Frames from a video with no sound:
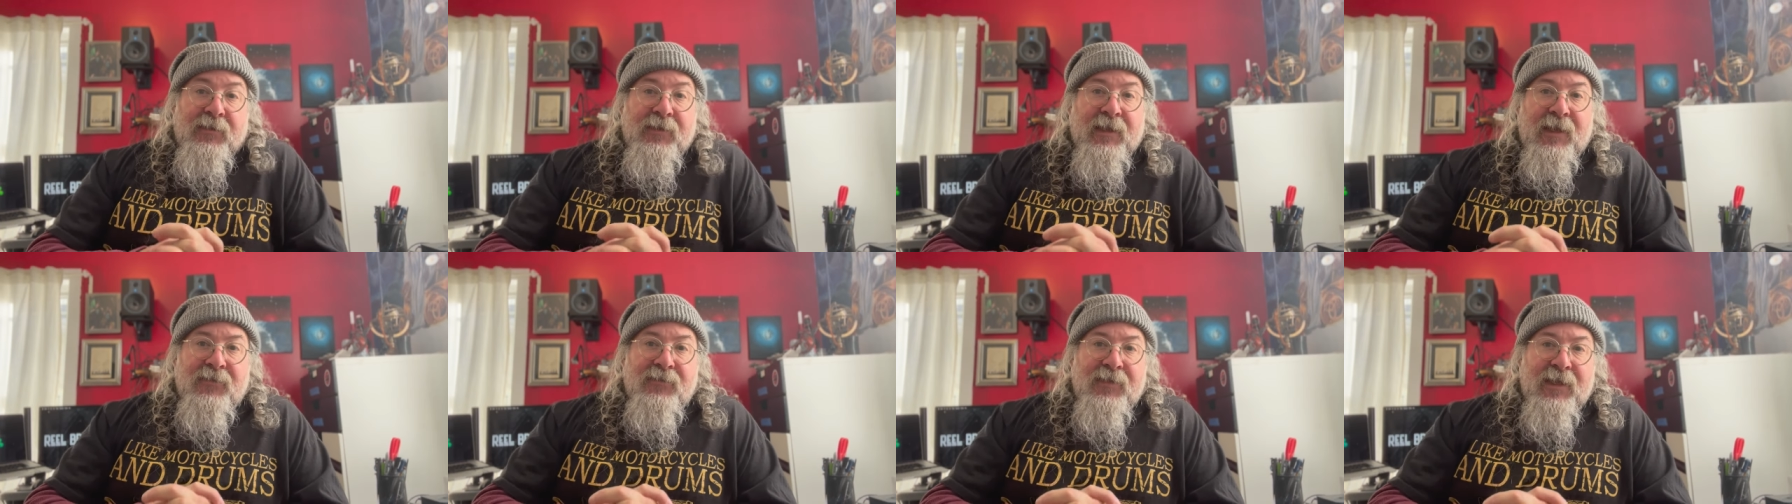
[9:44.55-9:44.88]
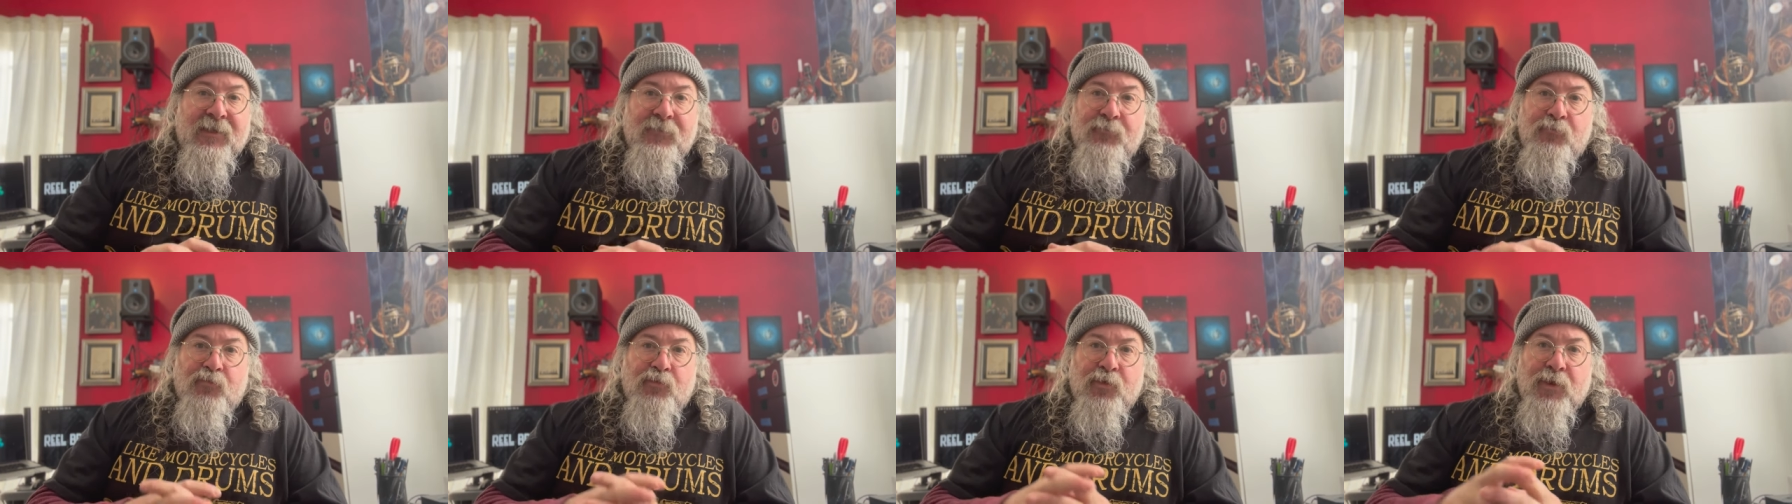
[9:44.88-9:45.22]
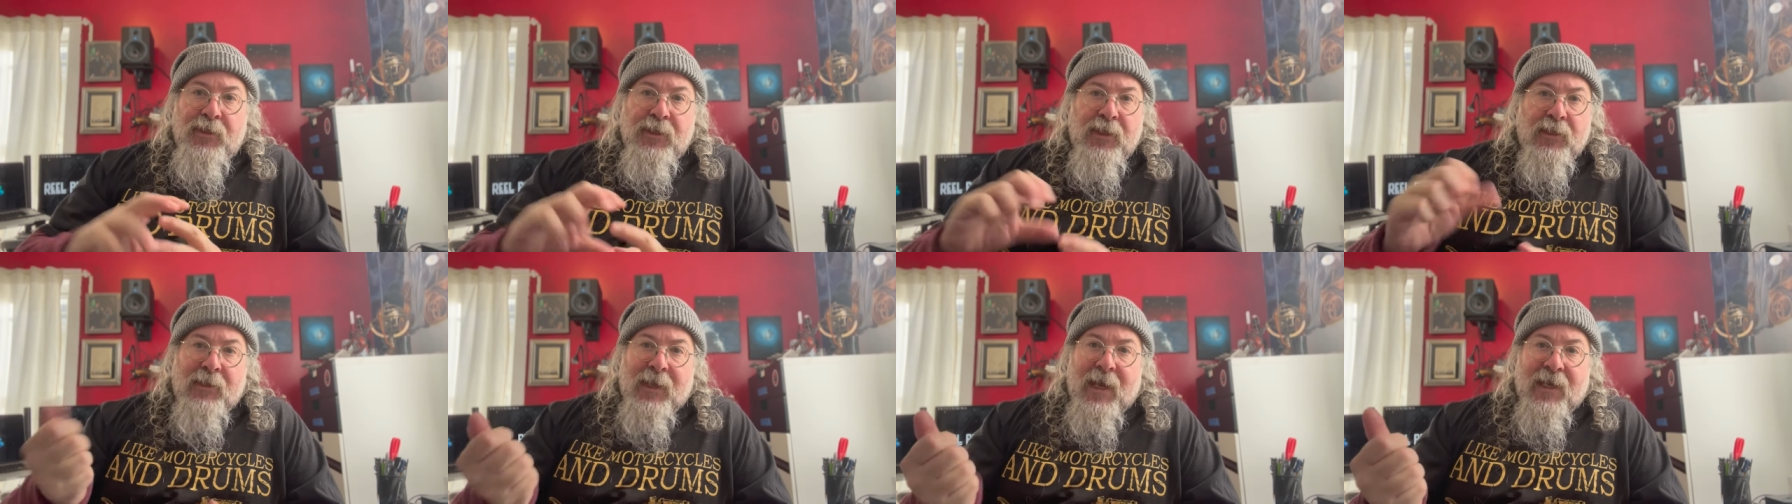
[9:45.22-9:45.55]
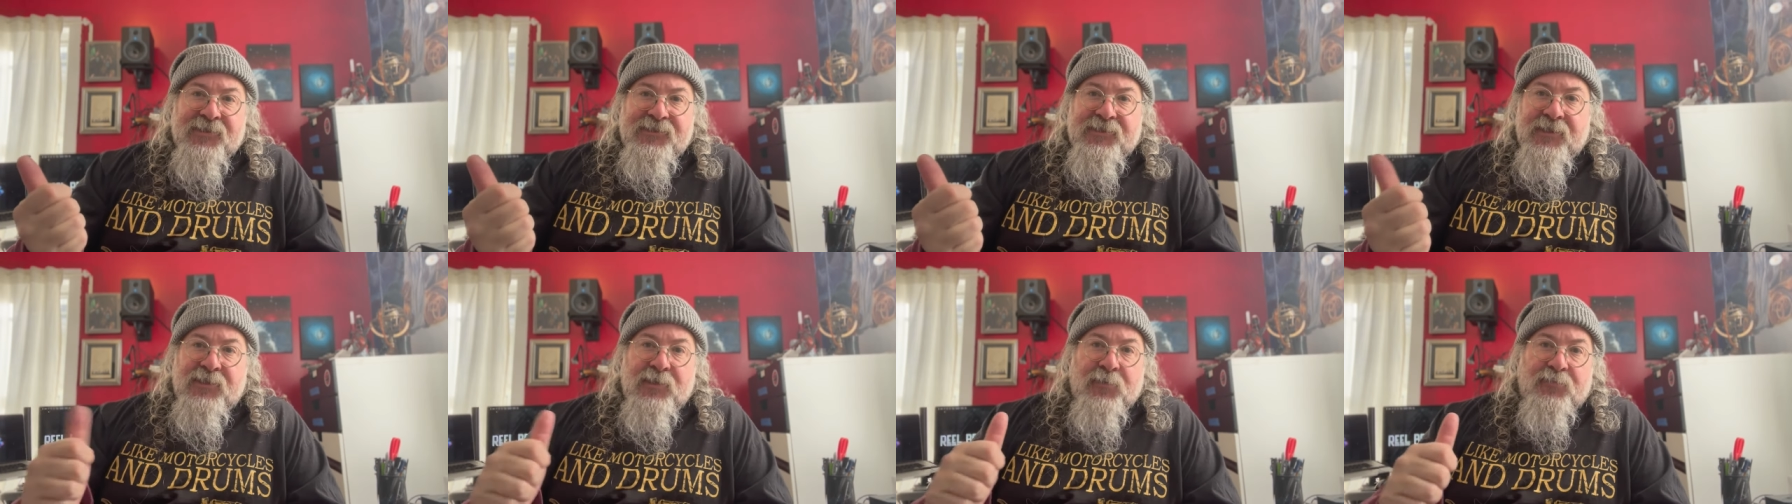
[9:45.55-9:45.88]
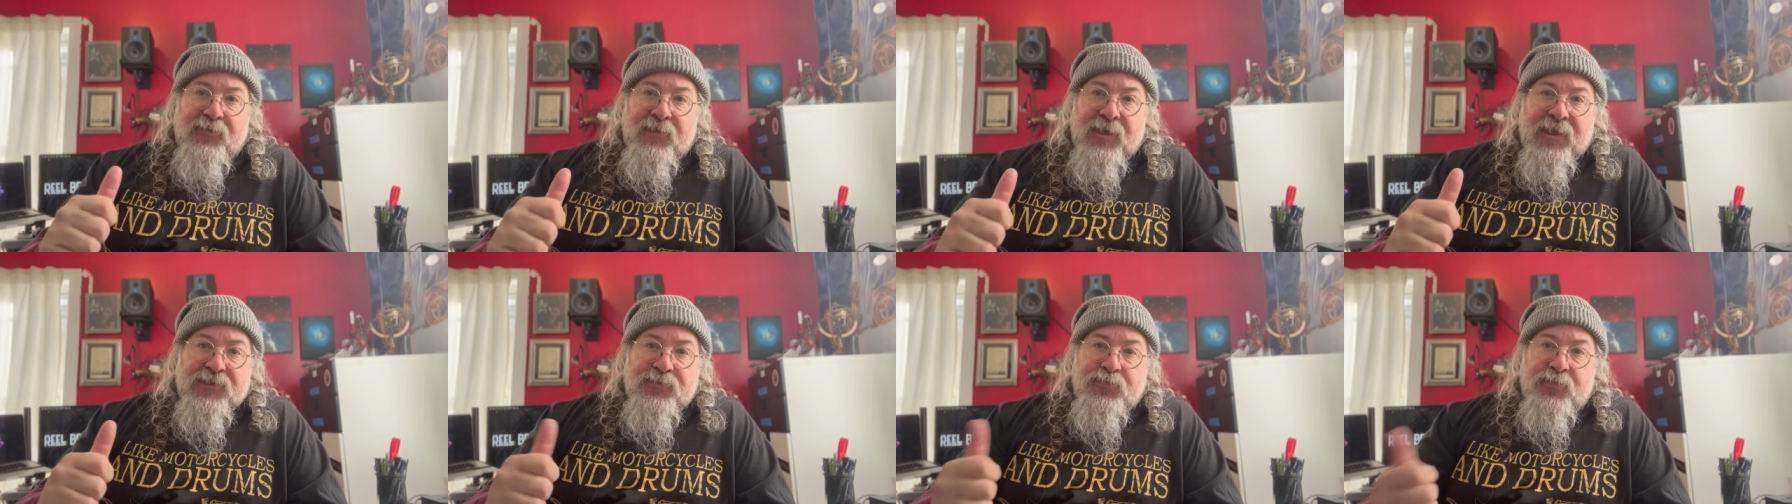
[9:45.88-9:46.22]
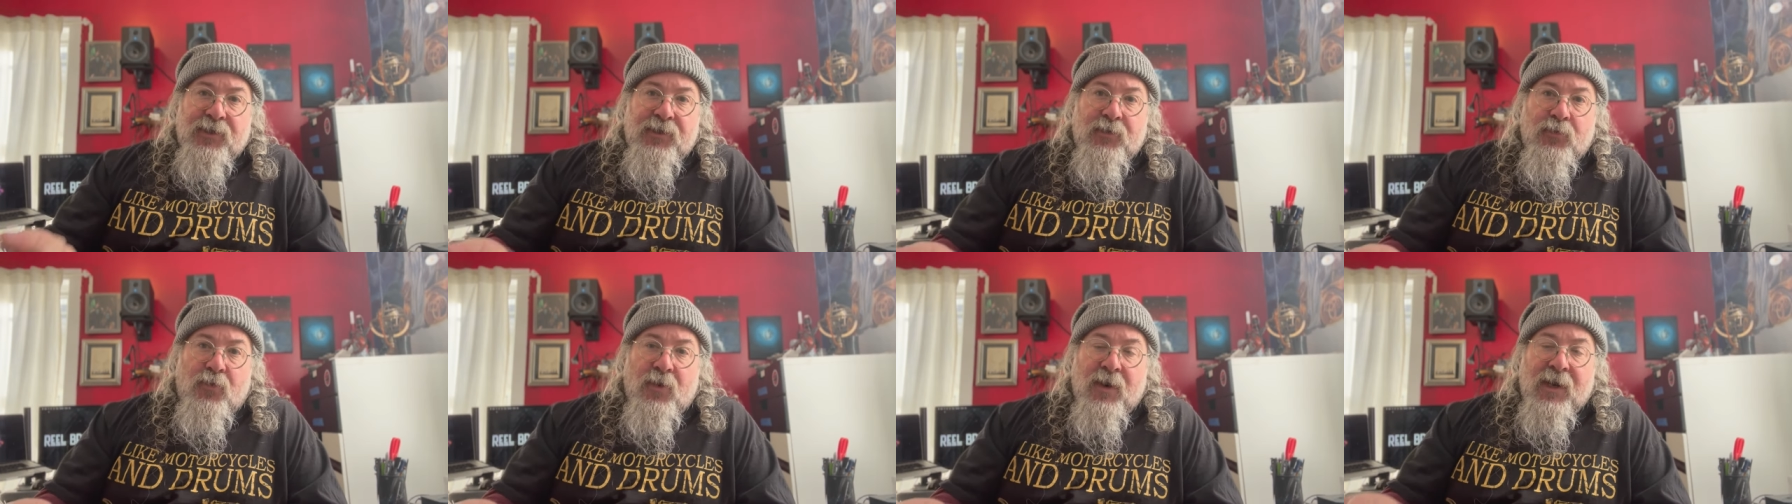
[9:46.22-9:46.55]
It, it really locks into place when
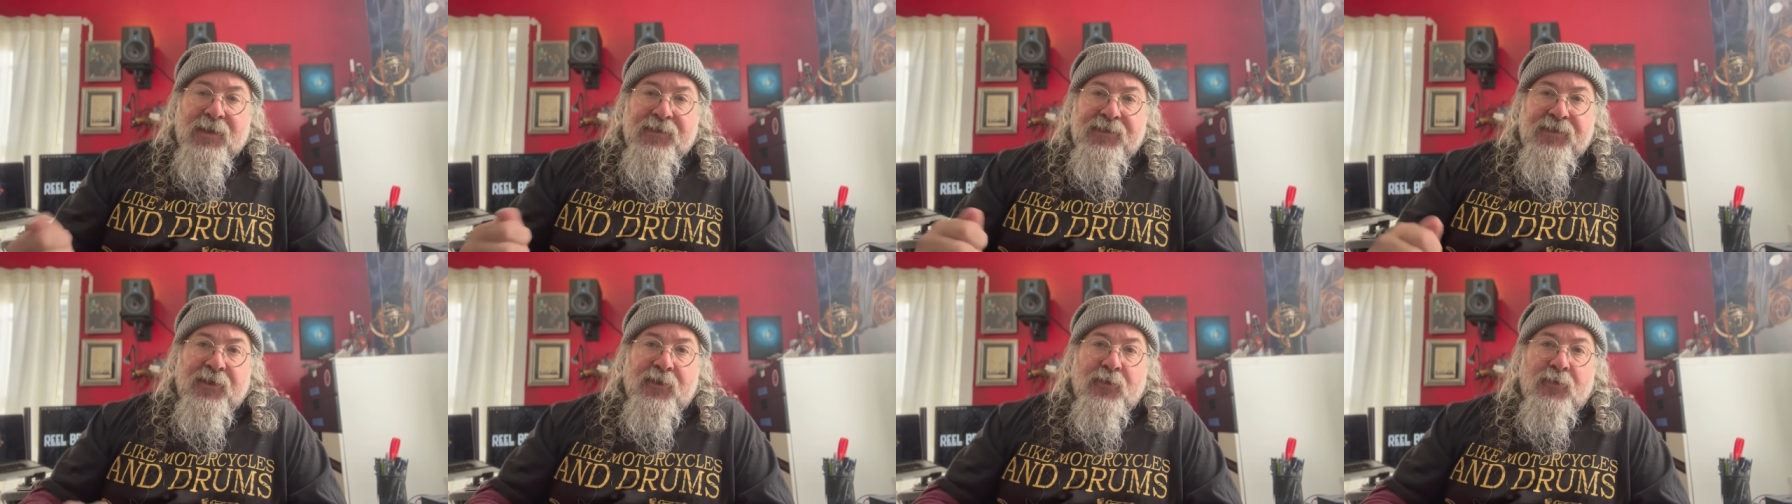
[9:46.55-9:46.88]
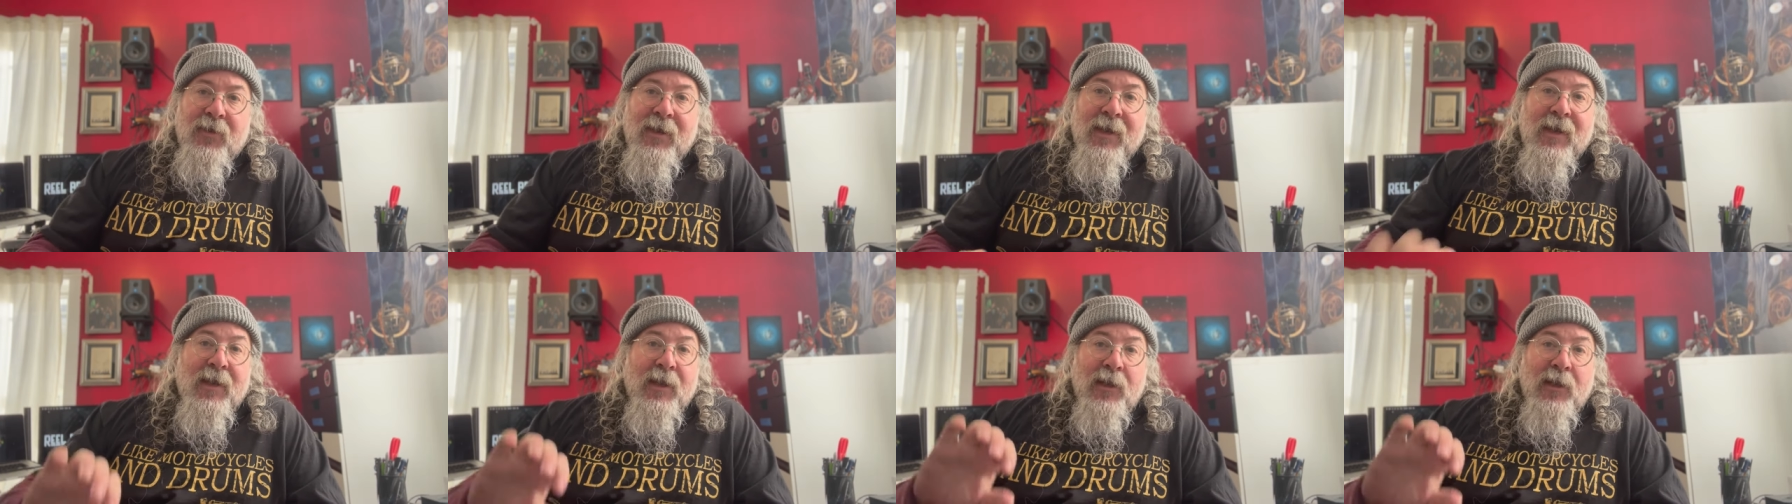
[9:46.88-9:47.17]
you want it to.